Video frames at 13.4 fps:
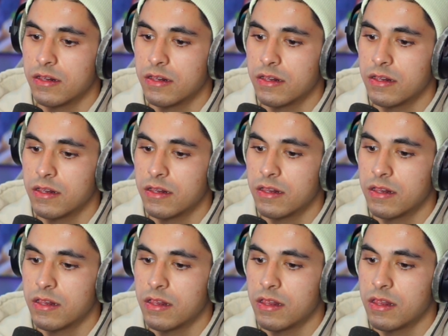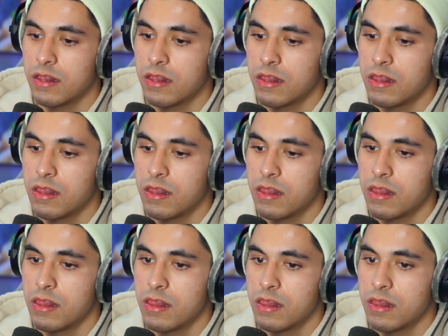
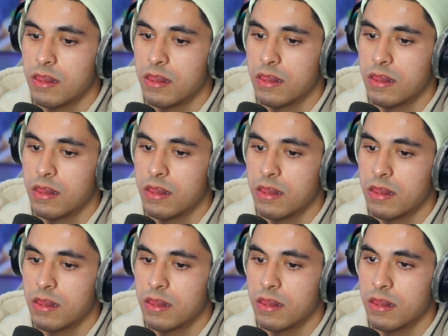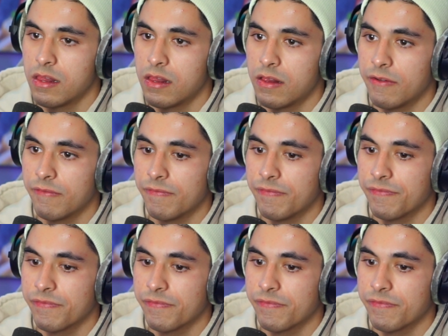(no one is talking)